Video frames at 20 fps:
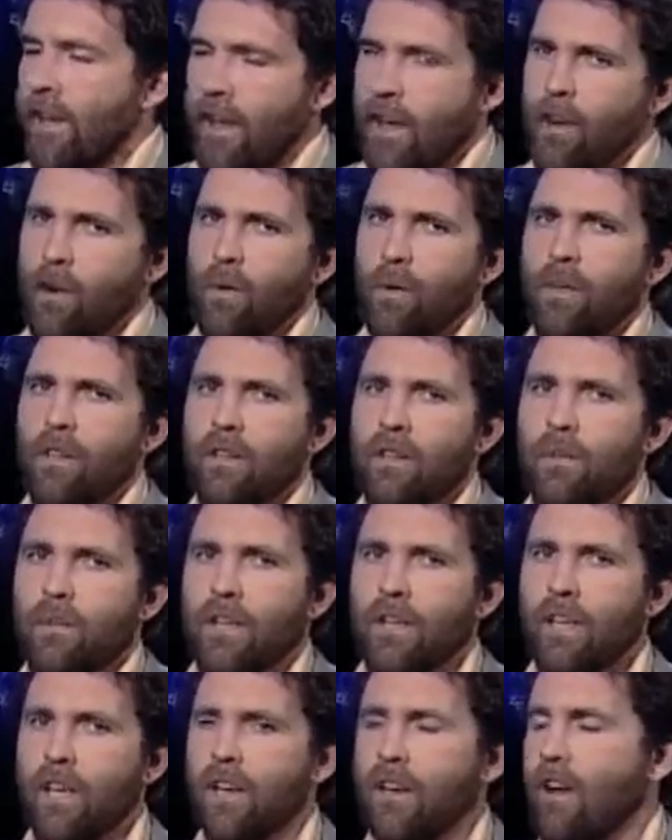how quickly we
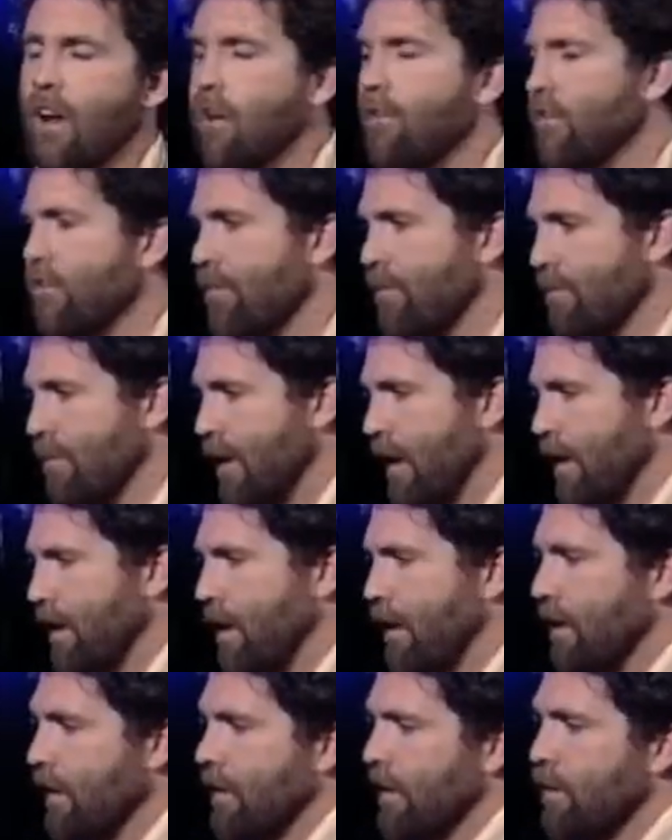can get nitrogen back
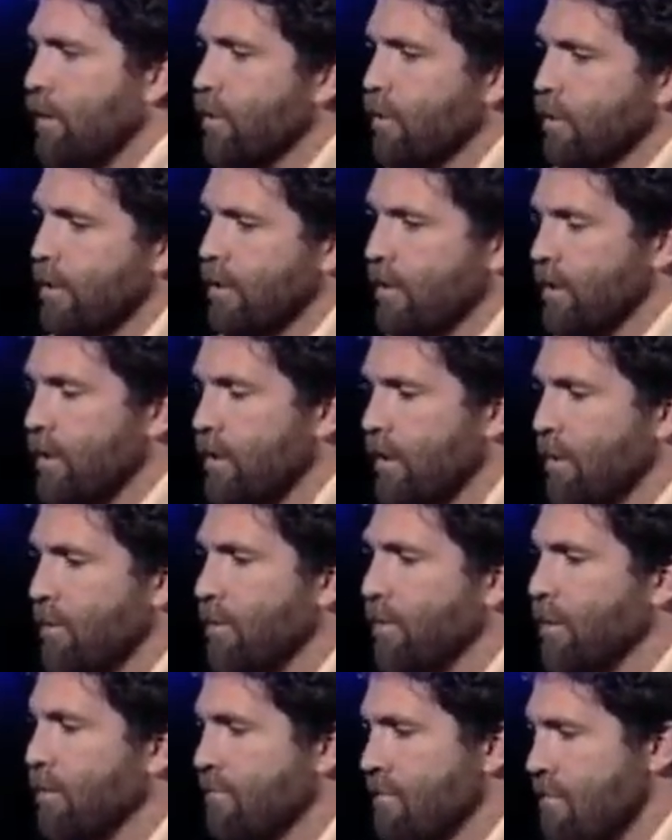in, or you know, that
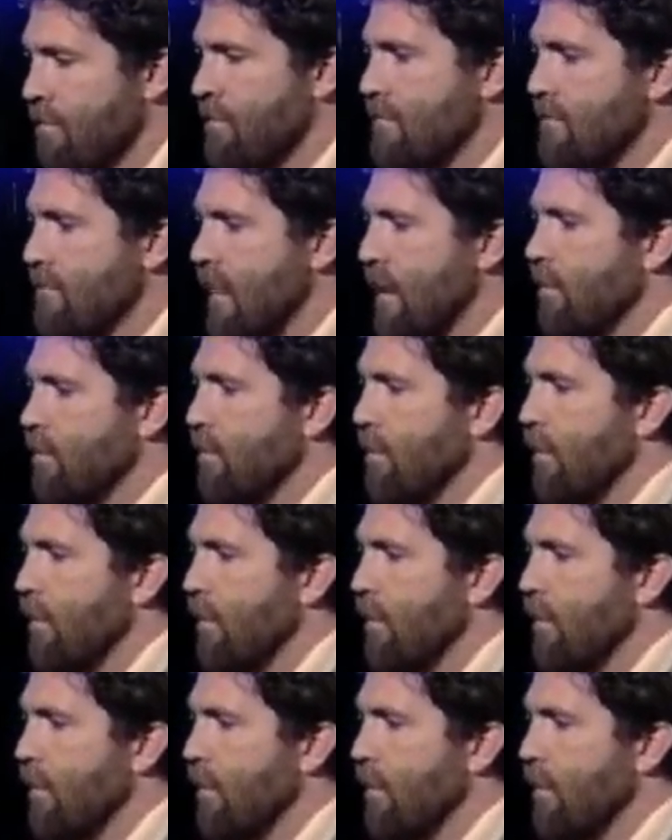will have